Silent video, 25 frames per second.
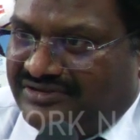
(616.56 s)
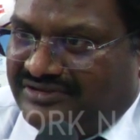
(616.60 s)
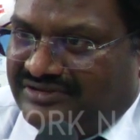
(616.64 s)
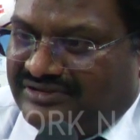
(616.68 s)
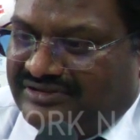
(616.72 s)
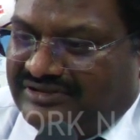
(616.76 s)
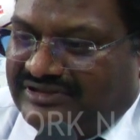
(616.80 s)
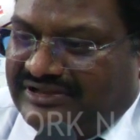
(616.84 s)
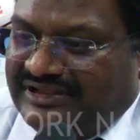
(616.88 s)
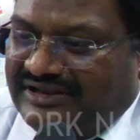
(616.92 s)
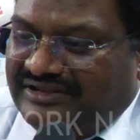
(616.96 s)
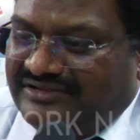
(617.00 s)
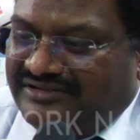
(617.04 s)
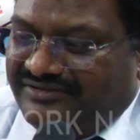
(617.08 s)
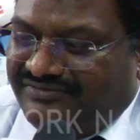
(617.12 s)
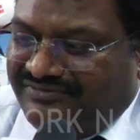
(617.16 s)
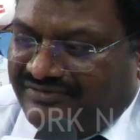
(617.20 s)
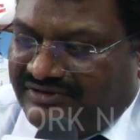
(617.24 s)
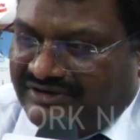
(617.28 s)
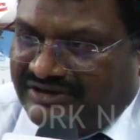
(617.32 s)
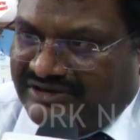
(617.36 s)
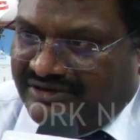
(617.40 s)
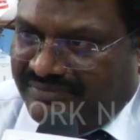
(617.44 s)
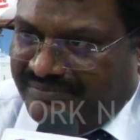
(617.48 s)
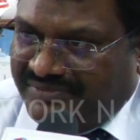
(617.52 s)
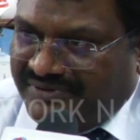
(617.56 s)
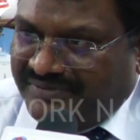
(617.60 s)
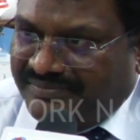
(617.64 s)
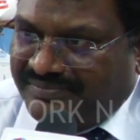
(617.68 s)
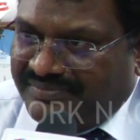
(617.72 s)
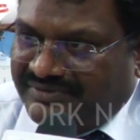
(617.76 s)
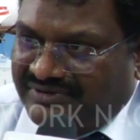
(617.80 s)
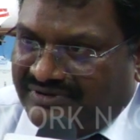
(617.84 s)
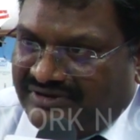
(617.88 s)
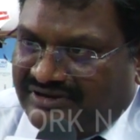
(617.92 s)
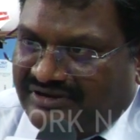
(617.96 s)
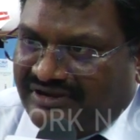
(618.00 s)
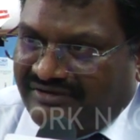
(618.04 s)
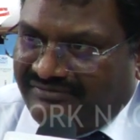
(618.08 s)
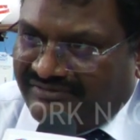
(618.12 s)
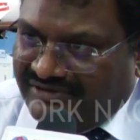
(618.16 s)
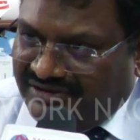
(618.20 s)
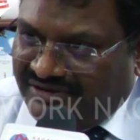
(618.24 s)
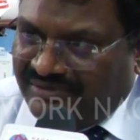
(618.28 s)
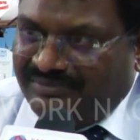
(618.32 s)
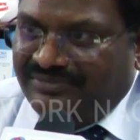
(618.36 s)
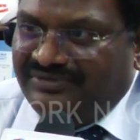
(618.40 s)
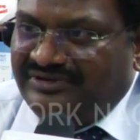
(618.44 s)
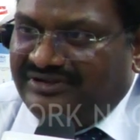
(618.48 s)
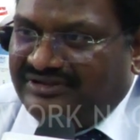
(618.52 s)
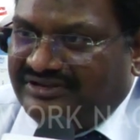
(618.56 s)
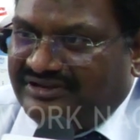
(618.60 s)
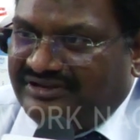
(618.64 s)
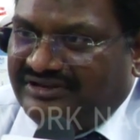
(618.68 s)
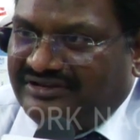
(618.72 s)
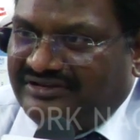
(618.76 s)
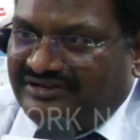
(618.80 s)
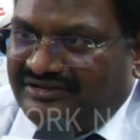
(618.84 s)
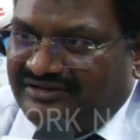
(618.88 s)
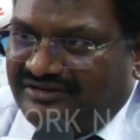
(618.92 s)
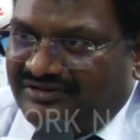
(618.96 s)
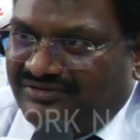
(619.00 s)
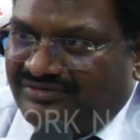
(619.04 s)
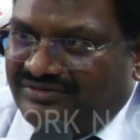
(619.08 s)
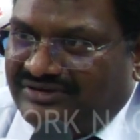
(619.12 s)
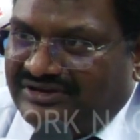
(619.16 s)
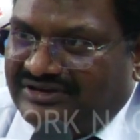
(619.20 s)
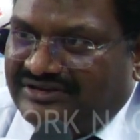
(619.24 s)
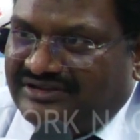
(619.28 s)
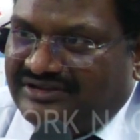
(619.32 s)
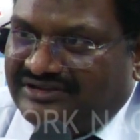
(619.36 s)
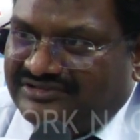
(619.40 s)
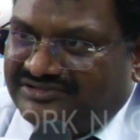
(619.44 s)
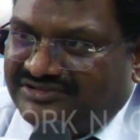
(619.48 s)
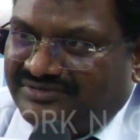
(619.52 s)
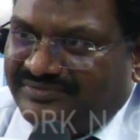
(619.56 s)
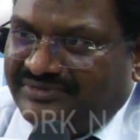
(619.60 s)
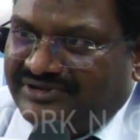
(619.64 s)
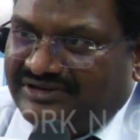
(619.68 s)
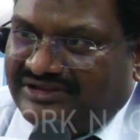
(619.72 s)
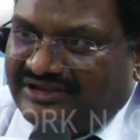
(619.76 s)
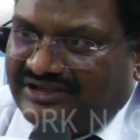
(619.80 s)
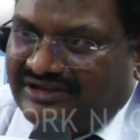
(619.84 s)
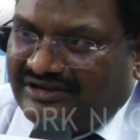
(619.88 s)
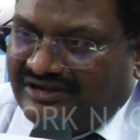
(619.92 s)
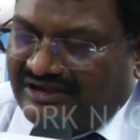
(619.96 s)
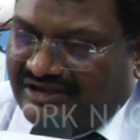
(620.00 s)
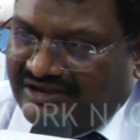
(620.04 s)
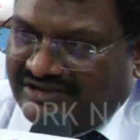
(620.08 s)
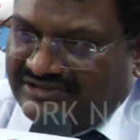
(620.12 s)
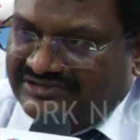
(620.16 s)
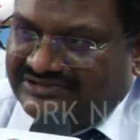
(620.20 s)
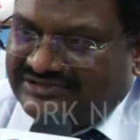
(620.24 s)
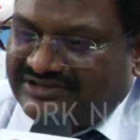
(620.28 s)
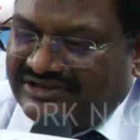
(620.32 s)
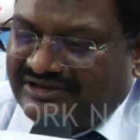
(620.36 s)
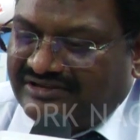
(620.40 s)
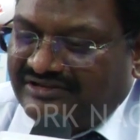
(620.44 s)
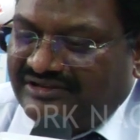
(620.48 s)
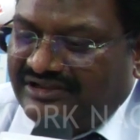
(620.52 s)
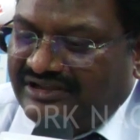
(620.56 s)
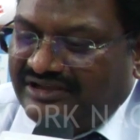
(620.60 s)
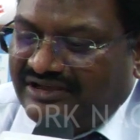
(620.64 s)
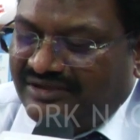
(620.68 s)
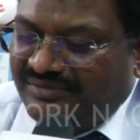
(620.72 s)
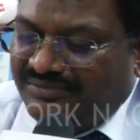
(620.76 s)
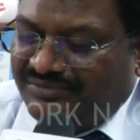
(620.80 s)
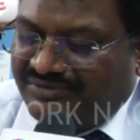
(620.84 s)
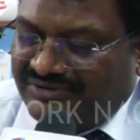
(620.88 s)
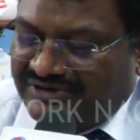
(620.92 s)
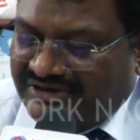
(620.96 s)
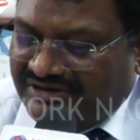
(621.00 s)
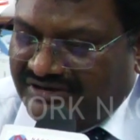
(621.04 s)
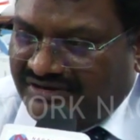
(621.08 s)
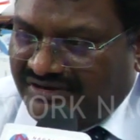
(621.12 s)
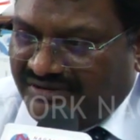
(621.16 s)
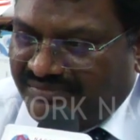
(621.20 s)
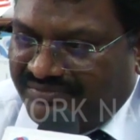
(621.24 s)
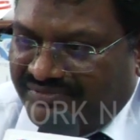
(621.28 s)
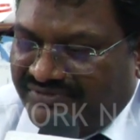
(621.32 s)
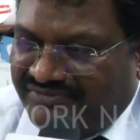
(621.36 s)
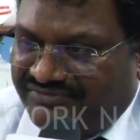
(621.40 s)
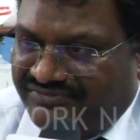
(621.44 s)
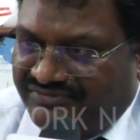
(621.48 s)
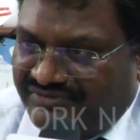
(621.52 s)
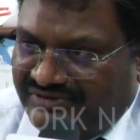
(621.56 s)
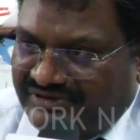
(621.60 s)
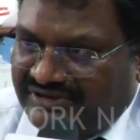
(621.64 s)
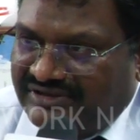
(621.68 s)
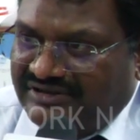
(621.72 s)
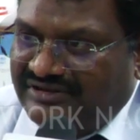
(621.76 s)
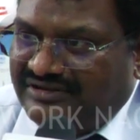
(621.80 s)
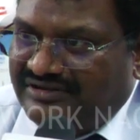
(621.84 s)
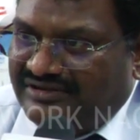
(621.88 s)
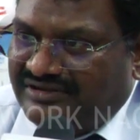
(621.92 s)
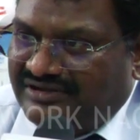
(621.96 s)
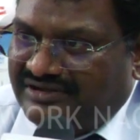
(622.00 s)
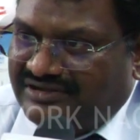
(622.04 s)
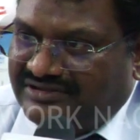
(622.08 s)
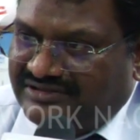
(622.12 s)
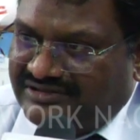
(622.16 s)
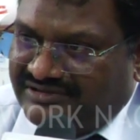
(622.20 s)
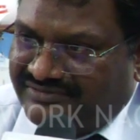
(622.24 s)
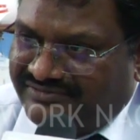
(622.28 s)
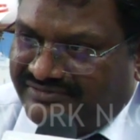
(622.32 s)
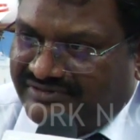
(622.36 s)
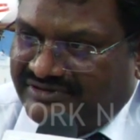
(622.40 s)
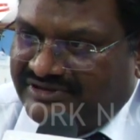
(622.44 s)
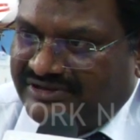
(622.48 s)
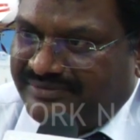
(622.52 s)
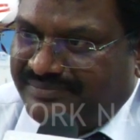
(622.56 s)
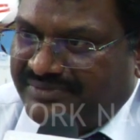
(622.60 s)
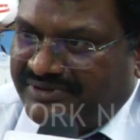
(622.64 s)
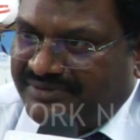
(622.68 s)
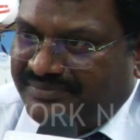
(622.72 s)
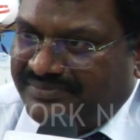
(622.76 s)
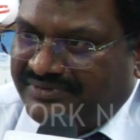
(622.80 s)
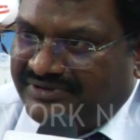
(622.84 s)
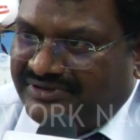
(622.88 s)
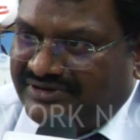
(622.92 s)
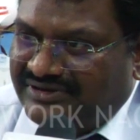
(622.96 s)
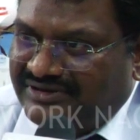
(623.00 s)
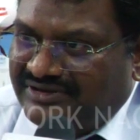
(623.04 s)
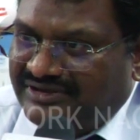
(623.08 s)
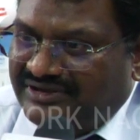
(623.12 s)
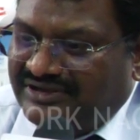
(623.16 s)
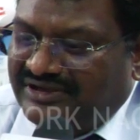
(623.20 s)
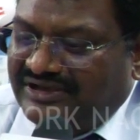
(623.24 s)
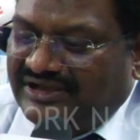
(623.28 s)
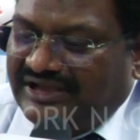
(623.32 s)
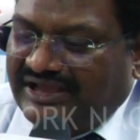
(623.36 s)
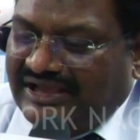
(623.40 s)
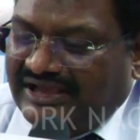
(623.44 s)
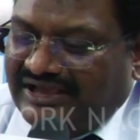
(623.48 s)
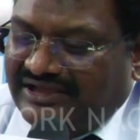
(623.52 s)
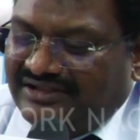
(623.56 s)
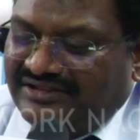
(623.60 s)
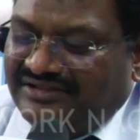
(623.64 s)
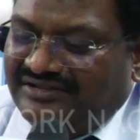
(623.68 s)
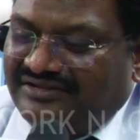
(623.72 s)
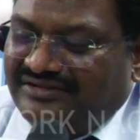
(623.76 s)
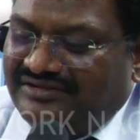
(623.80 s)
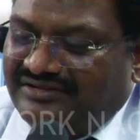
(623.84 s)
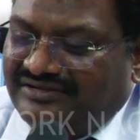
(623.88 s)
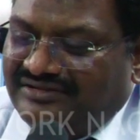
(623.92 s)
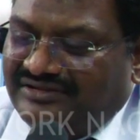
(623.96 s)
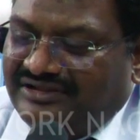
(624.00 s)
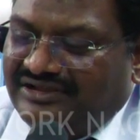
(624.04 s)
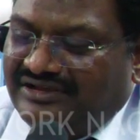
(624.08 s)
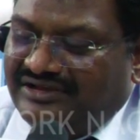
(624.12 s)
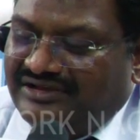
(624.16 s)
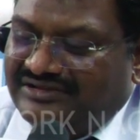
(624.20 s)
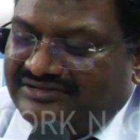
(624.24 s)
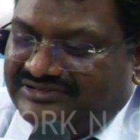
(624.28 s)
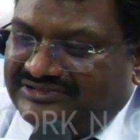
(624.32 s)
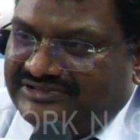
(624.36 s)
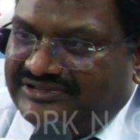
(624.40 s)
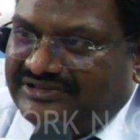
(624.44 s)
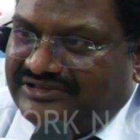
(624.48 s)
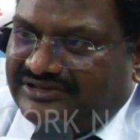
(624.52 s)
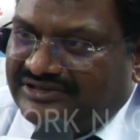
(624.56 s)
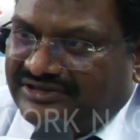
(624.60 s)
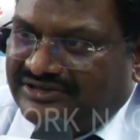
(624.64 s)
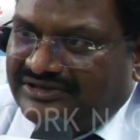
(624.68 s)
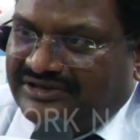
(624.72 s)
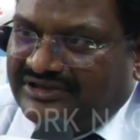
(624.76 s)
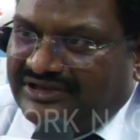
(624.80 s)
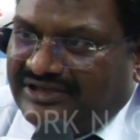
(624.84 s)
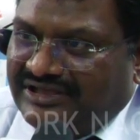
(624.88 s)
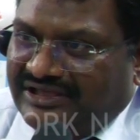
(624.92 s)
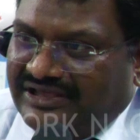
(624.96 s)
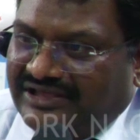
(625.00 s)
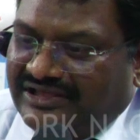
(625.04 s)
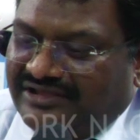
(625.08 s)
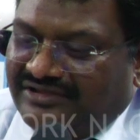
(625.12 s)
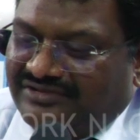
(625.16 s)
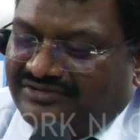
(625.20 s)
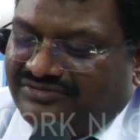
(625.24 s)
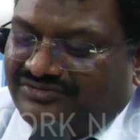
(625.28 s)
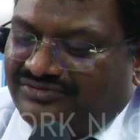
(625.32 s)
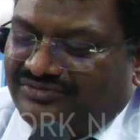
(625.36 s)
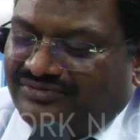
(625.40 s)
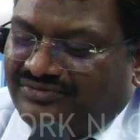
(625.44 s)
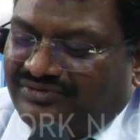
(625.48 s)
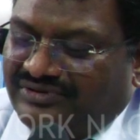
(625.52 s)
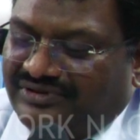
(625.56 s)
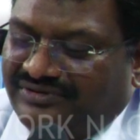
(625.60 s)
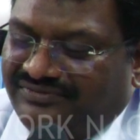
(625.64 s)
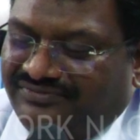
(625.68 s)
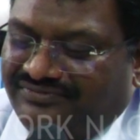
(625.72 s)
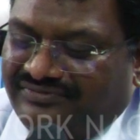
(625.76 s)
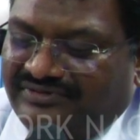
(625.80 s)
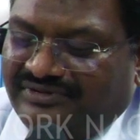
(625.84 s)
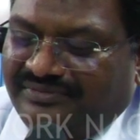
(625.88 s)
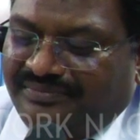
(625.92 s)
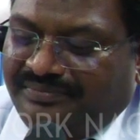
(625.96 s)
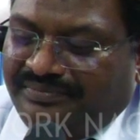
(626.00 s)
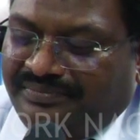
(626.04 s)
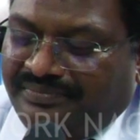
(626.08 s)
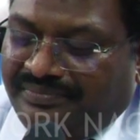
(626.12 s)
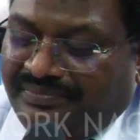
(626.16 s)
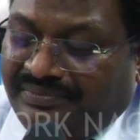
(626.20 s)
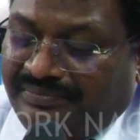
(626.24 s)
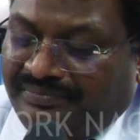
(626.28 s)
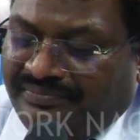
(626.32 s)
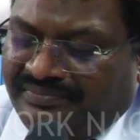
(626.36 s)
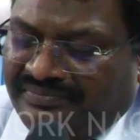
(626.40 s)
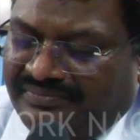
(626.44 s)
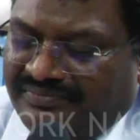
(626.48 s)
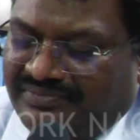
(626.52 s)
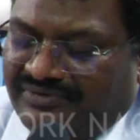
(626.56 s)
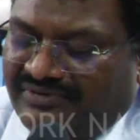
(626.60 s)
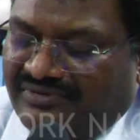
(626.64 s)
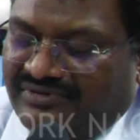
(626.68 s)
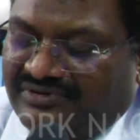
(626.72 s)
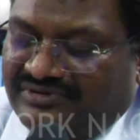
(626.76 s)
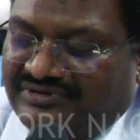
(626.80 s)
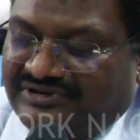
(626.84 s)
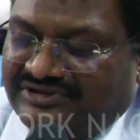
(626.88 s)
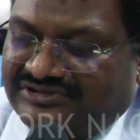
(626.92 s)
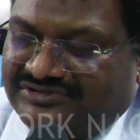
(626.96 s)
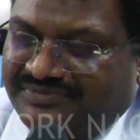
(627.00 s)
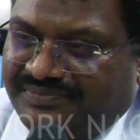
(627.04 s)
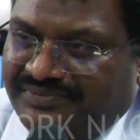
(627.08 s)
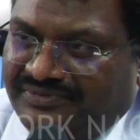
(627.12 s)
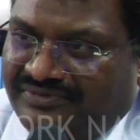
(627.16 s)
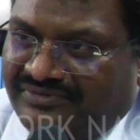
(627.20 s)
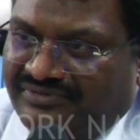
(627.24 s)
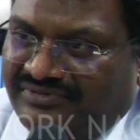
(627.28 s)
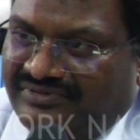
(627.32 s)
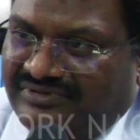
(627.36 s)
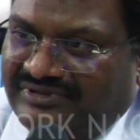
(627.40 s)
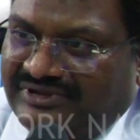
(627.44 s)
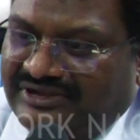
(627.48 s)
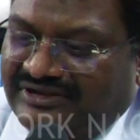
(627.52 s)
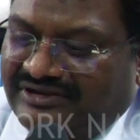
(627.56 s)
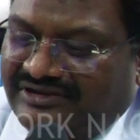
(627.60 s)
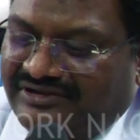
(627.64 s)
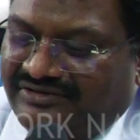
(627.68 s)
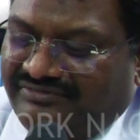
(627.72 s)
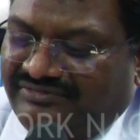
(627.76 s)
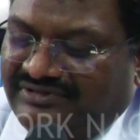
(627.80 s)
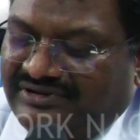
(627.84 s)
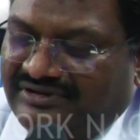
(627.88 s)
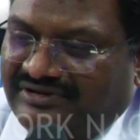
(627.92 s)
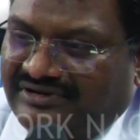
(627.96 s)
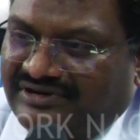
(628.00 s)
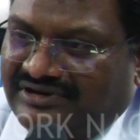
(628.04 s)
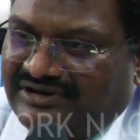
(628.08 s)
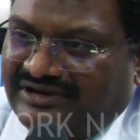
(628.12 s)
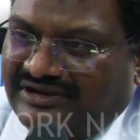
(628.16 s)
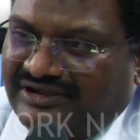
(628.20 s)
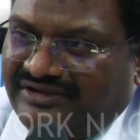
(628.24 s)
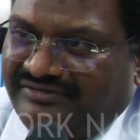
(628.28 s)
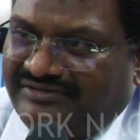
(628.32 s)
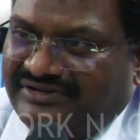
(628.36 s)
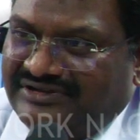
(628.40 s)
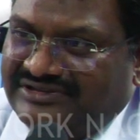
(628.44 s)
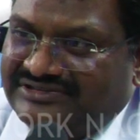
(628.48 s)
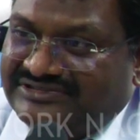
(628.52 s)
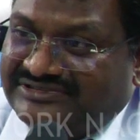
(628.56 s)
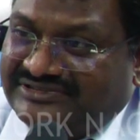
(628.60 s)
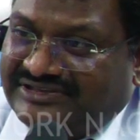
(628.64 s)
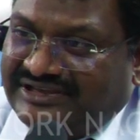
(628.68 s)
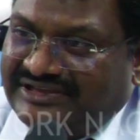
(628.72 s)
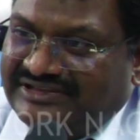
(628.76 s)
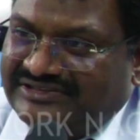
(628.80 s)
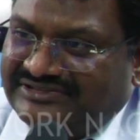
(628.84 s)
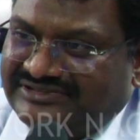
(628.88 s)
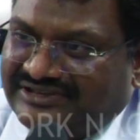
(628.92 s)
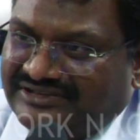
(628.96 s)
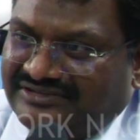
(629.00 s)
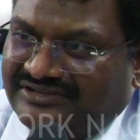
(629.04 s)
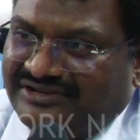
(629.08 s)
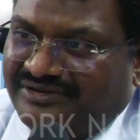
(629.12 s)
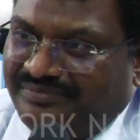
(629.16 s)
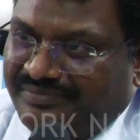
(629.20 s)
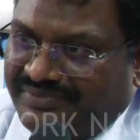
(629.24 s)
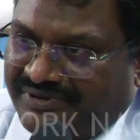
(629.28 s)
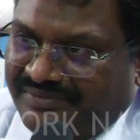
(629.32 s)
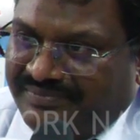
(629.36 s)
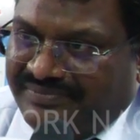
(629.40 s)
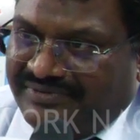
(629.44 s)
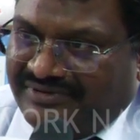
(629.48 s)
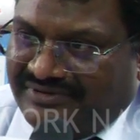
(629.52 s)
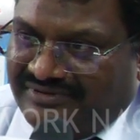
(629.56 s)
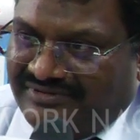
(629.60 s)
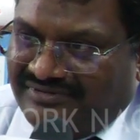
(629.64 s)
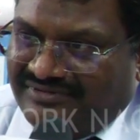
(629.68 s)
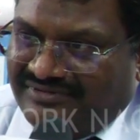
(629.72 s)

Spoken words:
There is a filter paper available in the retail outlet. Customer can ask and they can put a drop of fuel on the filter paper and they can see. So if the product is pure, then it will not leave any stains on that paper.